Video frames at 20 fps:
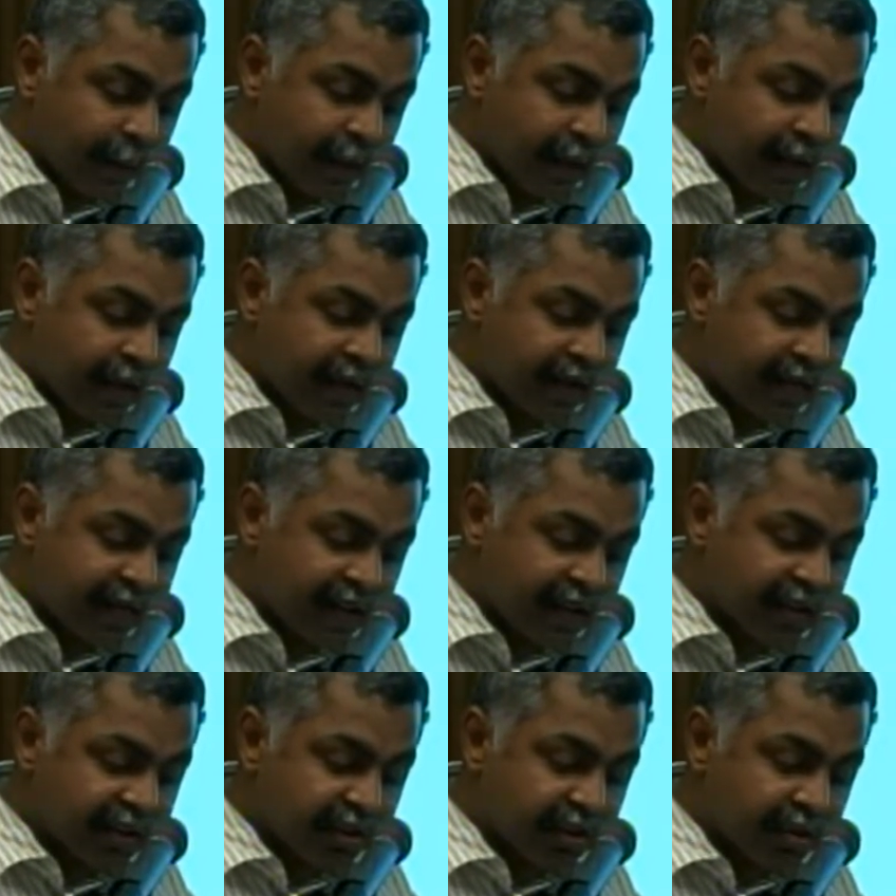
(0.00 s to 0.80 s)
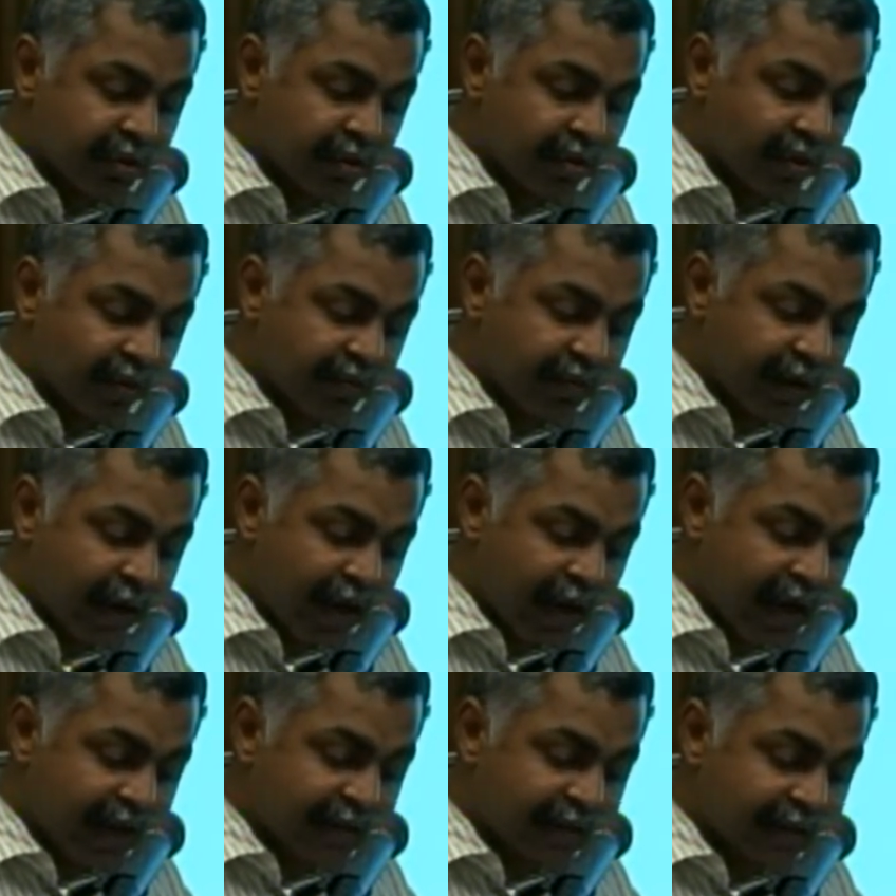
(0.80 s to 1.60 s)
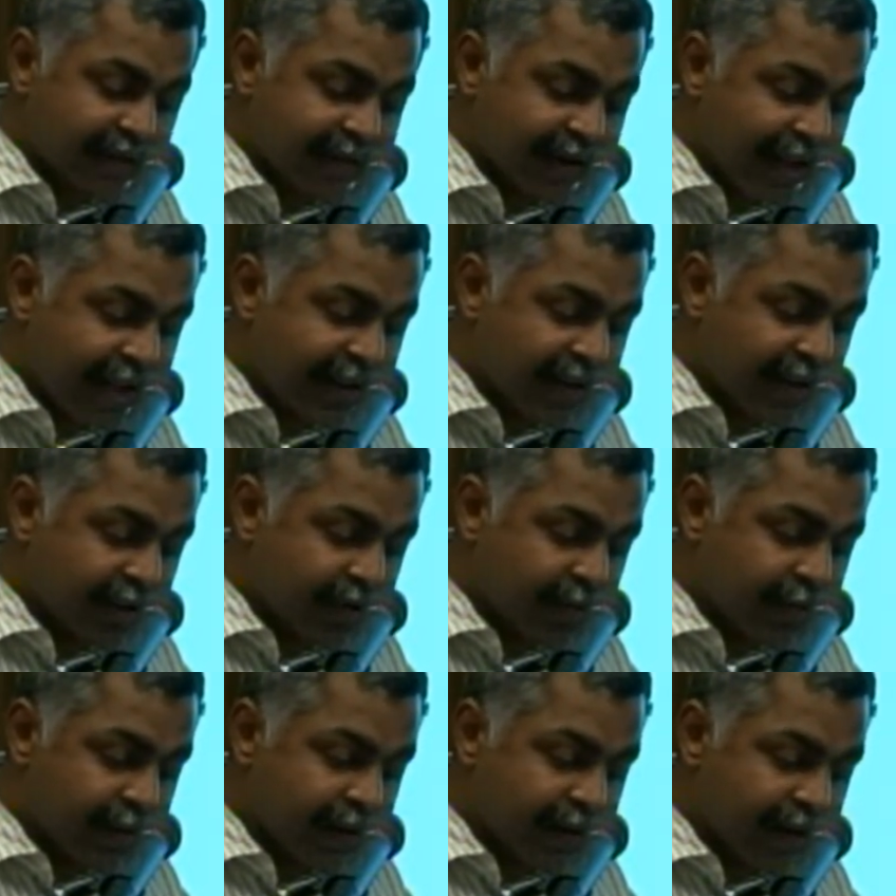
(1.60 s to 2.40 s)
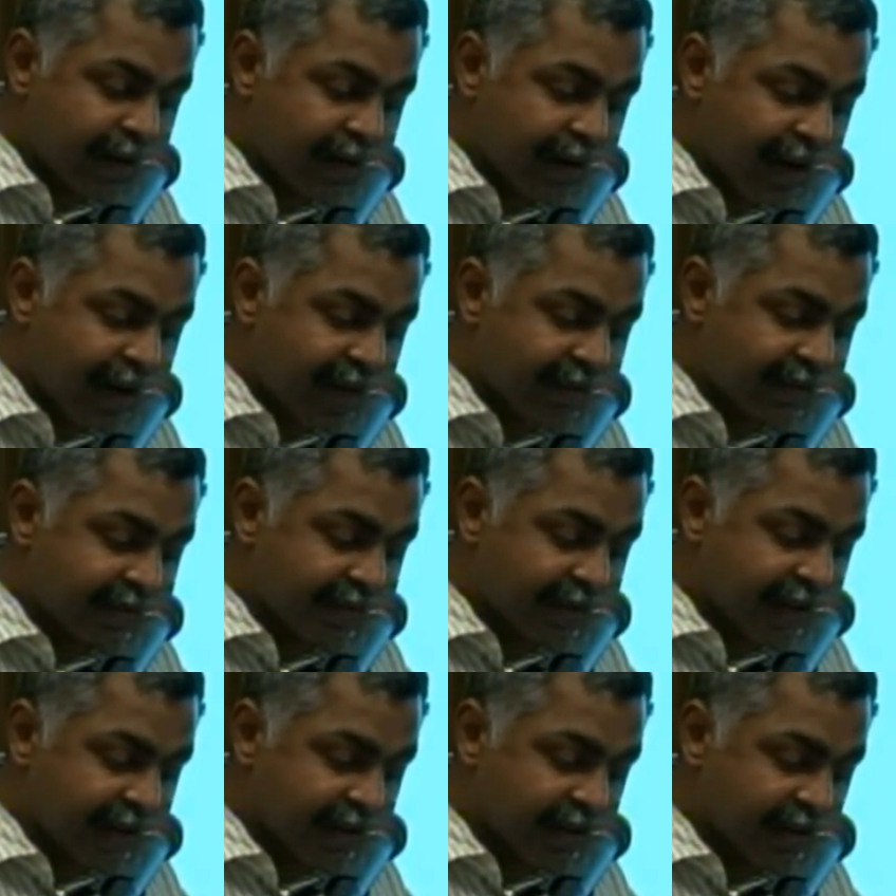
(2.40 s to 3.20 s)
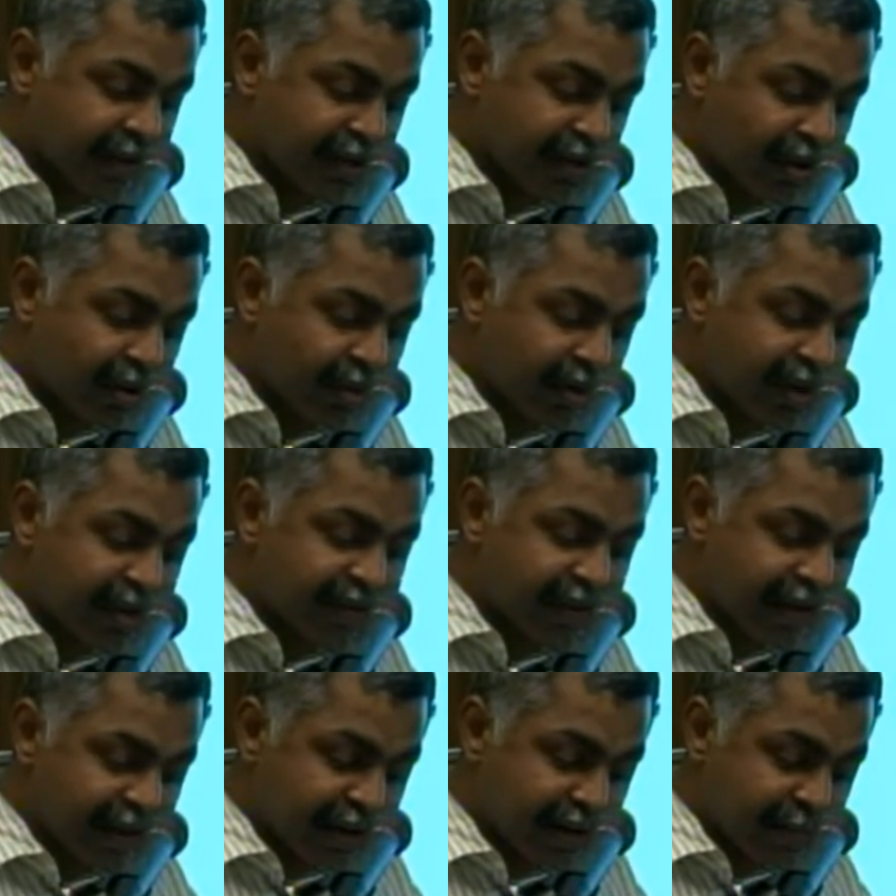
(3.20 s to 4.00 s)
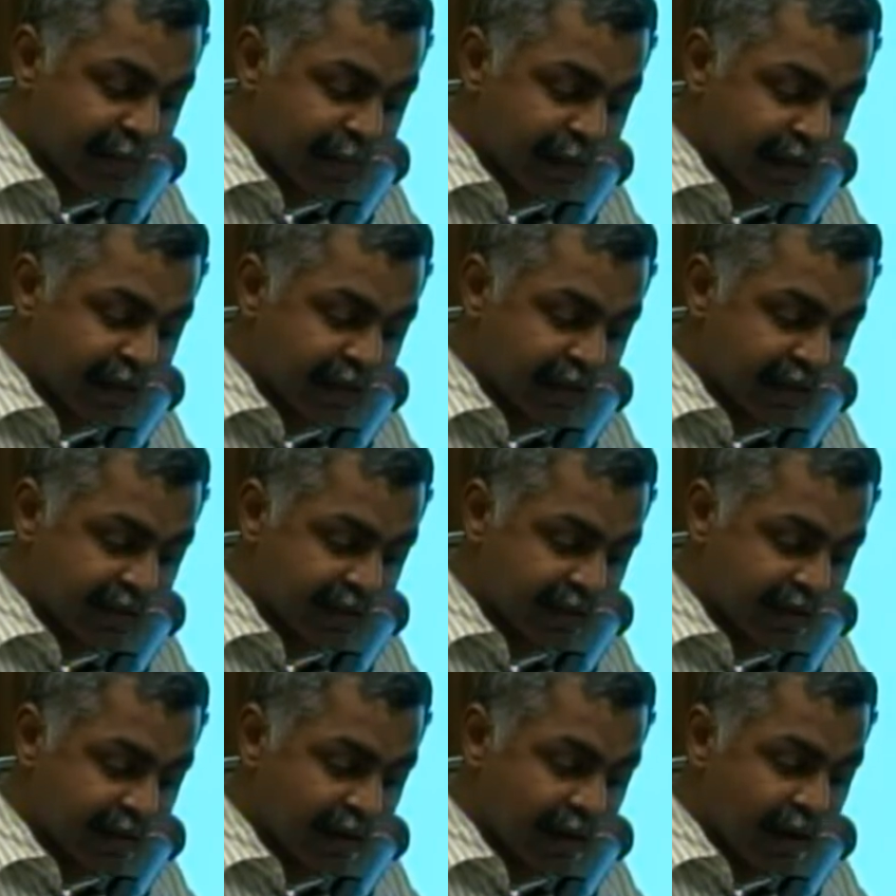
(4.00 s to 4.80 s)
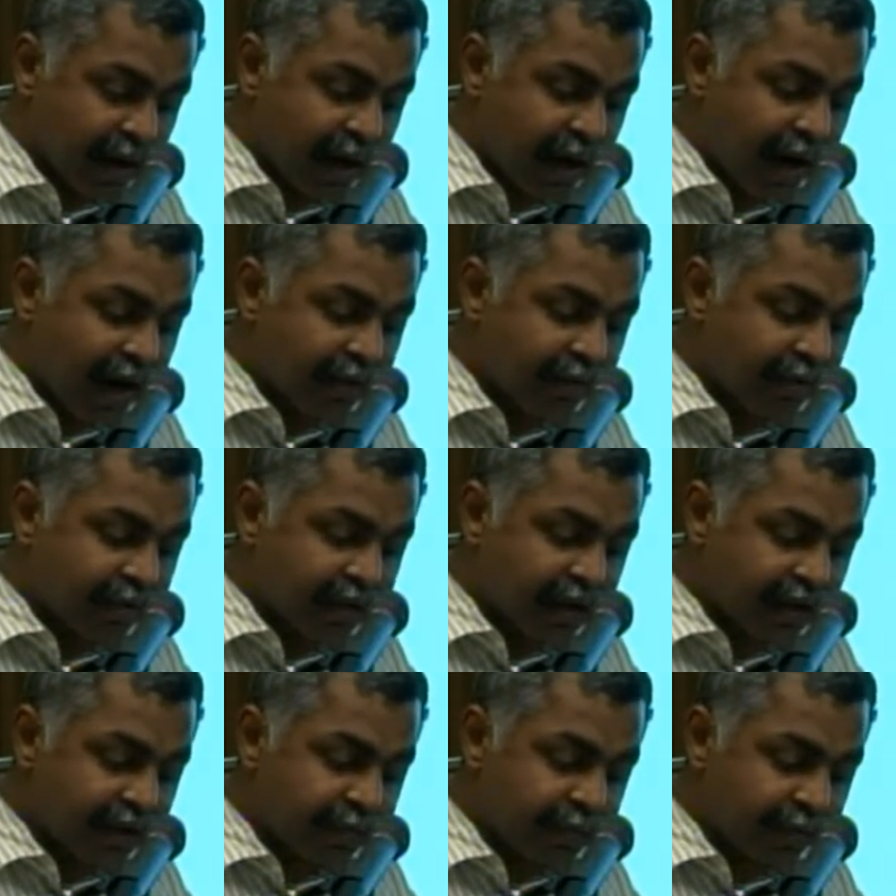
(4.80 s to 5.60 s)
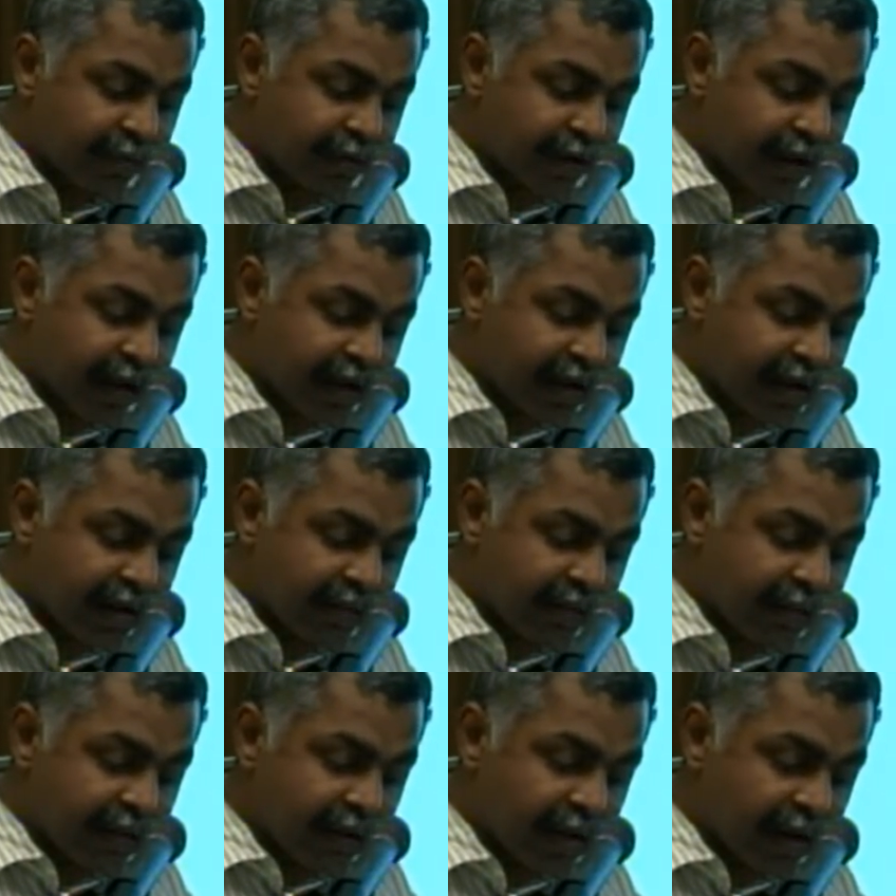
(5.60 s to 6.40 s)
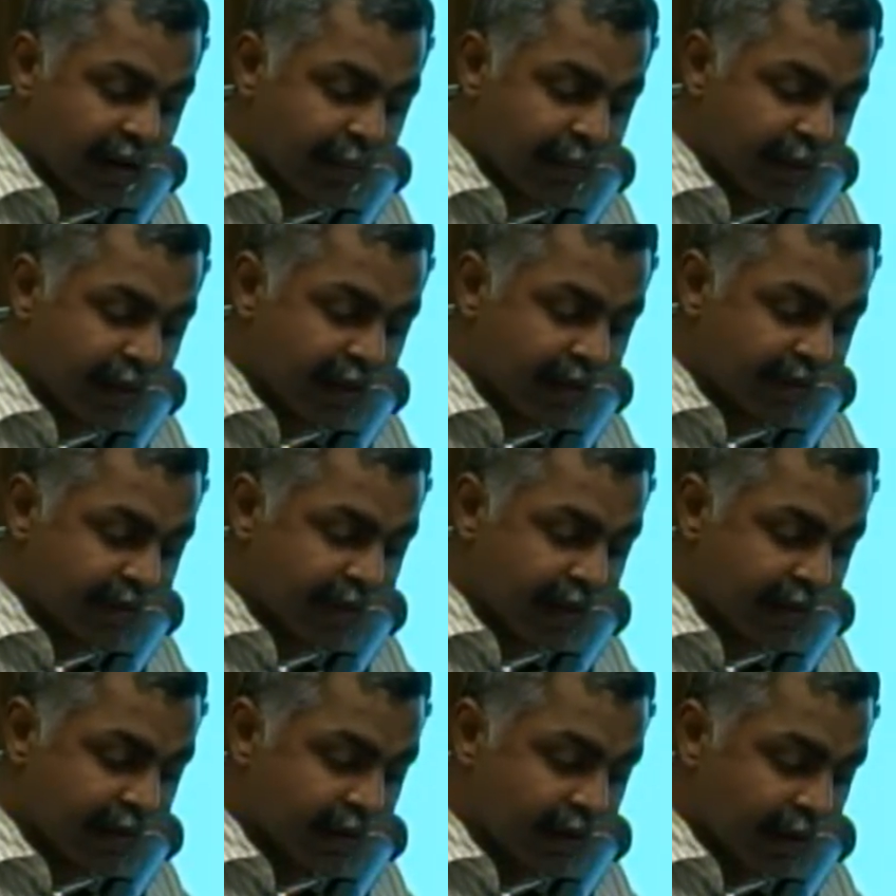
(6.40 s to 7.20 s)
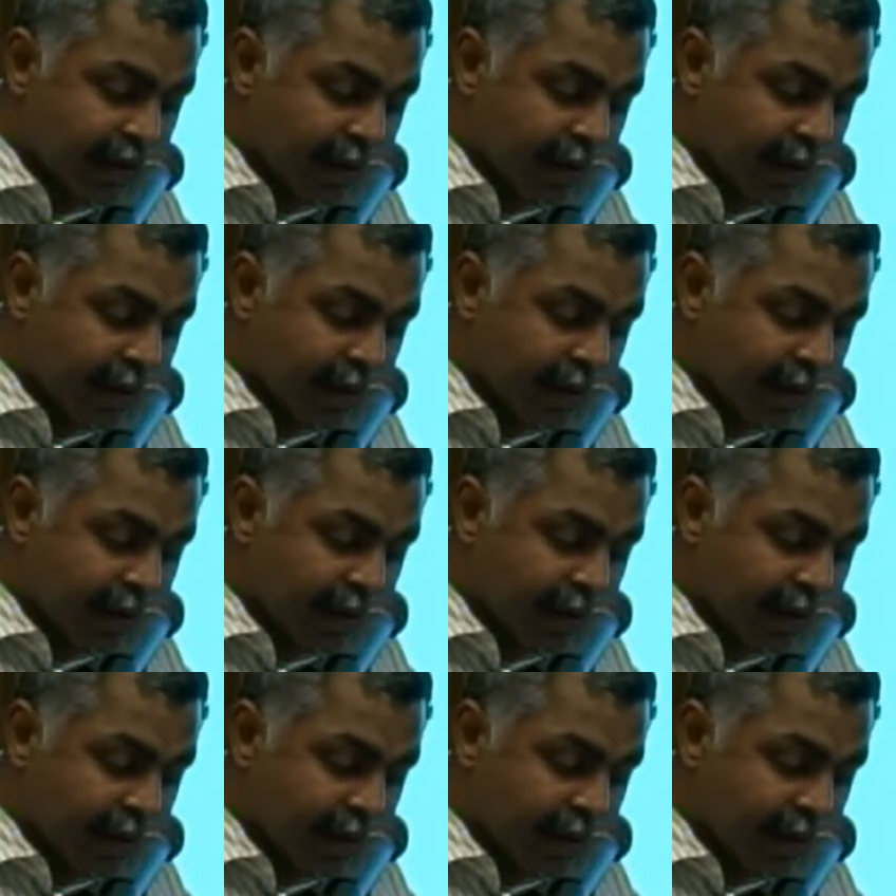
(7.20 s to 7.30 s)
in section 2 of the act is likely to be read as uh, including generic medication. I would therefore agree with the amicus that,